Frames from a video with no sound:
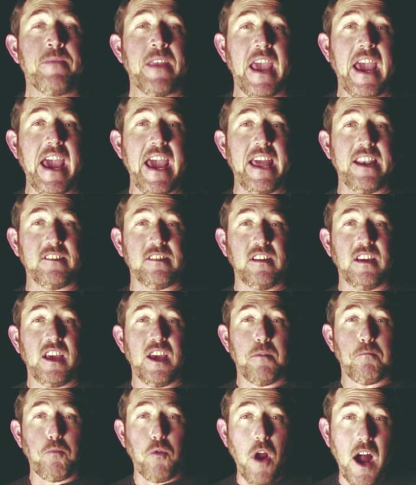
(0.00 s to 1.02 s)
at
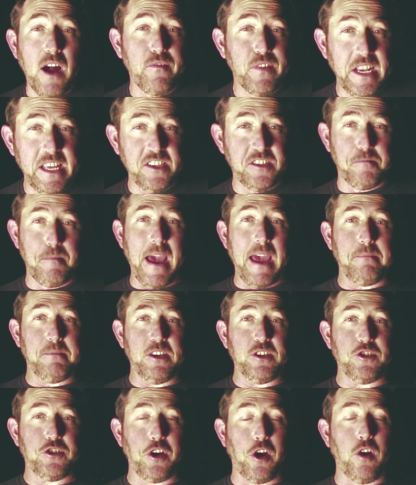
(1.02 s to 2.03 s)
Providence
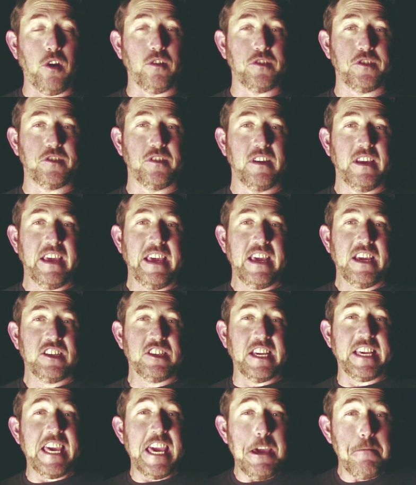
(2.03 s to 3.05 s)
Baptist Church
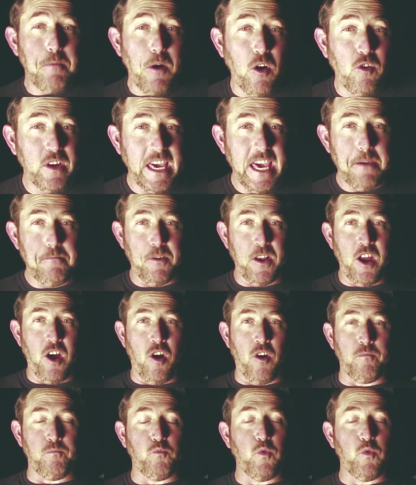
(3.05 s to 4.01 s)
to keep on keeping on.